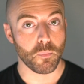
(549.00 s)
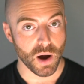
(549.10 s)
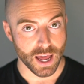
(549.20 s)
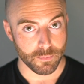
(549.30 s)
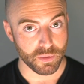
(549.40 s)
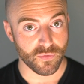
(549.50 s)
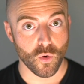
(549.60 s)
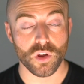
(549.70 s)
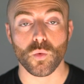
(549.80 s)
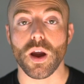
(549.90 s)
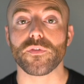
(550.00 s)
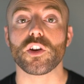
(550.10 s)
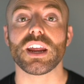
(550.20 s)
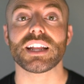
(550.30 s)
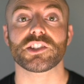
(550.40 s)
But before the wife
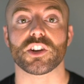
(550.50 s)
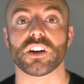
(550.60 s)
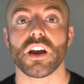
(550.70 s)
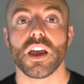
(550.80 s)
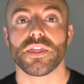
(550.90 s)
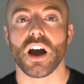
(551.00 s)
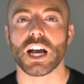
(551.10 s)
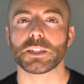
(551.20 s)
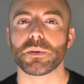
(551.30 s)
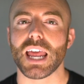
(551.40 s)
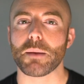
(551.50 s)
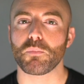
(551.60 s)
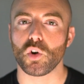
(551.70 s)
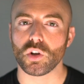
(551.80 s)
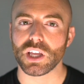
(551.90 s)
could answer, the husband had
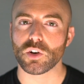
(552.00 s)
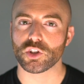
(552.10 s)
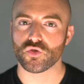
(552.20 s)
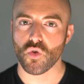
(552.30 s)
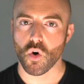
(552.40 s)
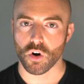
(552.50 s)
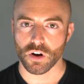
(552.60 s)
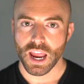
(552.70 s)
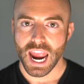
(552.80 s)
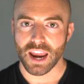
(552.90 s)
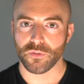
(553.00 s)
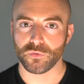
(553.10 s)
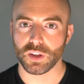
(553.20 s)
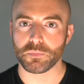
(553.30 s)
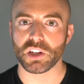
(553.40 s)
pulled out a drawer and
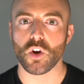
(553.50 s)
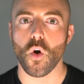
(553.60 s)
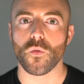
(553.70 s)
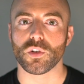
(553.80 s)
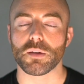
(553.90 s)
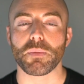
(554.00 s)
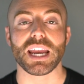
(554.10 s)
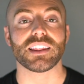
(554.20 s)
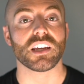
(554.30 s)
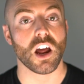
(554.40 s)
flipped it over to paint the